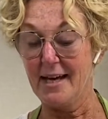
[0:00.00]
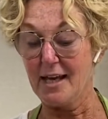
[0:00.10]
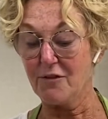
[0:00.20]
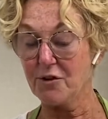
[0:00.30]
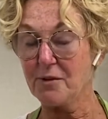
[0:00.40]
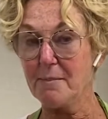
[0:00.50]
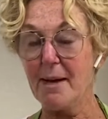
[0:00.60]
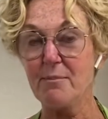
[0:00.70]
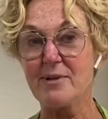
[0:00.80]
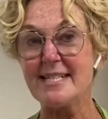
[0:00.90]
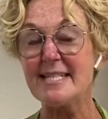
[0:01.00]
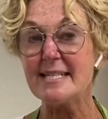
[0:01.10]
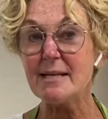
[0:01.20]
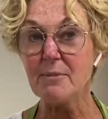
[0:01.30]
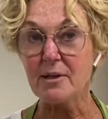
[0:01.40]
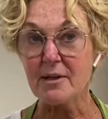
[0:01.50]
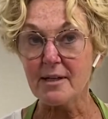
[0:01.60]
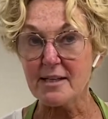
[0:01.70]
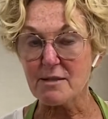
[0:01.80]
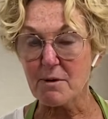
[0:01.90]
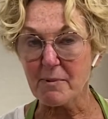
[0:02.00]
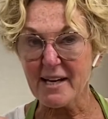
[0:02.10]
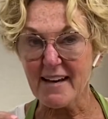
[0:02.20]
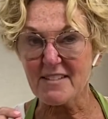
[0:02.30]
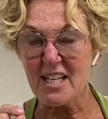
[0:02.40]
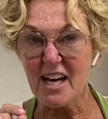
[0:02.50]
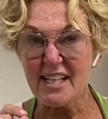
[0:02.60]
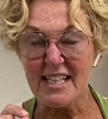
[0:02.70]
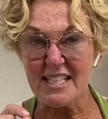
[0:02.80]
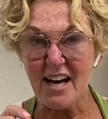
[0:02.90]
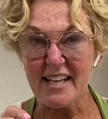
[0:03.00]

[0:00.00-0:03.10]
If you remember a simmer, it's when we have tiny, tiny,